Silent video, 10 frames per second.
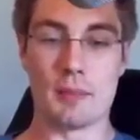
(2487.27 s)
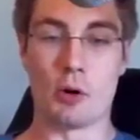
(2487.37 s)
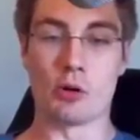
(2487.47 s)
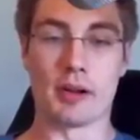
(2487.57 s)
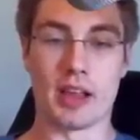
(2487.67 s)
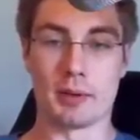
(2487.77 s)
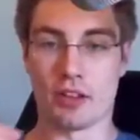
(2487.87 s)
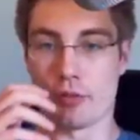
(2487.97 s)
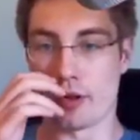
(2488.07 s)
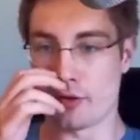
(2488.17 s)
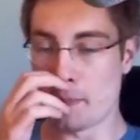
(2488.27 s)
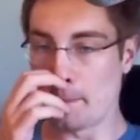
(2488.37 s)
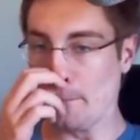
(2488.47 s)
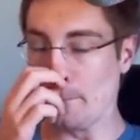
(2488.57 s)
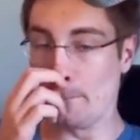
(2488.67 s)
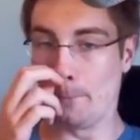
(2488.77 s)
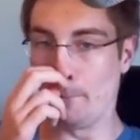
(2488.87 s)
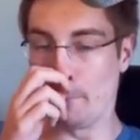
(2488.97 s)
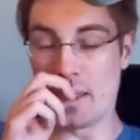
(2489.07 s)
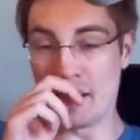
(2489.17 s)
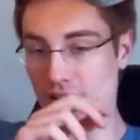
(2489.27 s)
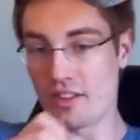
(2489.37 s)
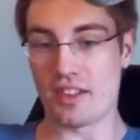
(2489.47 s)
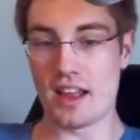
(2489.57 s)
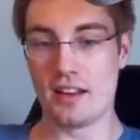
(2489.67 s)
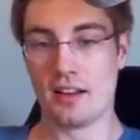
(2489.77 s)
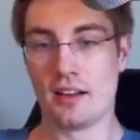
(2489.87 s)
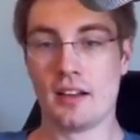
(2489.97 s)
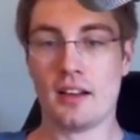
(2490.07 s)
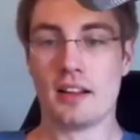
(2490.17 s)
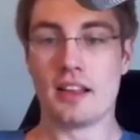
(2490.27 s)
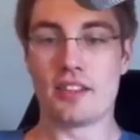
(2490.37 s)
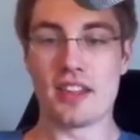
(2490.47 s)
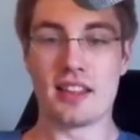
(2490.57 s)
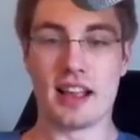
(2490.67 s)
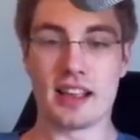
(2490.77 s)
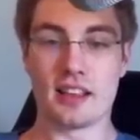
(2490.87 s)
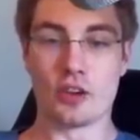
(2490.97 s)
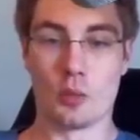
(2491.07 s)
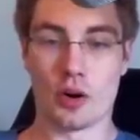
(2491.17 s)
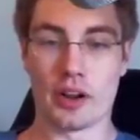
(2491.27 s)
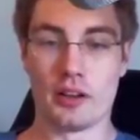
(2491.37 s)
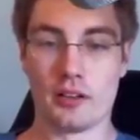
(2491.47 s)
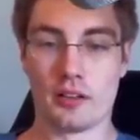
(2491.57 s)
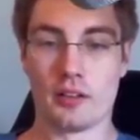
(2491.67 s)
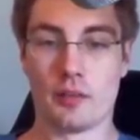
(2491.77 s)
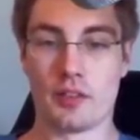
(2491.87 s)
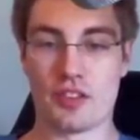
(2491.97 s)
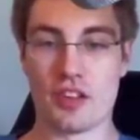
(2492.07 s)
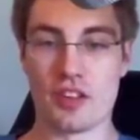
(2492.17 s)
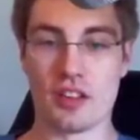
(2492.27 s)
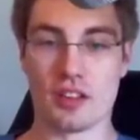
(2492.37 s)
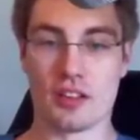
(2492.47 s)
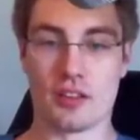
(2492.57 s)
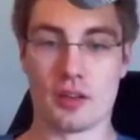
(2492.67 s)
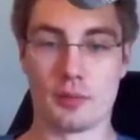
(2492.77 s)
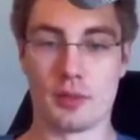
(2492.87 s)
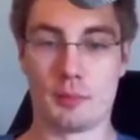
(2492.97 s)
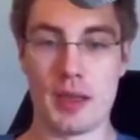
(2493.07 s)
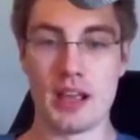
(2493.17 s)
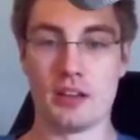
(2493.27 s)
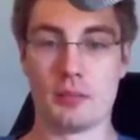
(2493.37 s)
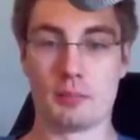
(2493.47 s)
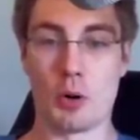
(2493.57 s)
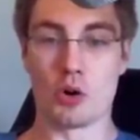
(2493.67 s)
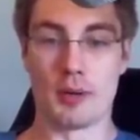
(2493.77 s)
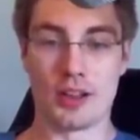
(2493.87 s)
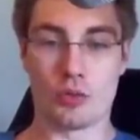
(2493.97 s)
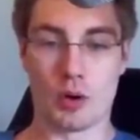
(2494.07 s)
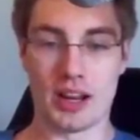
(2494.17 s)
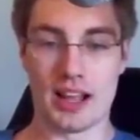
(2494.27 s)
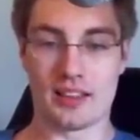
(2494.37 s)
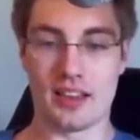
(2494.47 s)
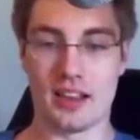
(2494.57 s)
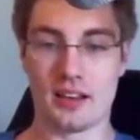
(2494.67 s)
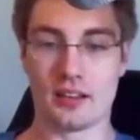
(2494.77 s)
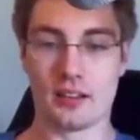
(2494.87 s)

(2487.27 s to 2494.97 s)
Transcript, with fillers: Pokemon game on the Switch. They, they yeah, said, yeah. They said, like, don't worry, this isn't the, the big Pokemon 2019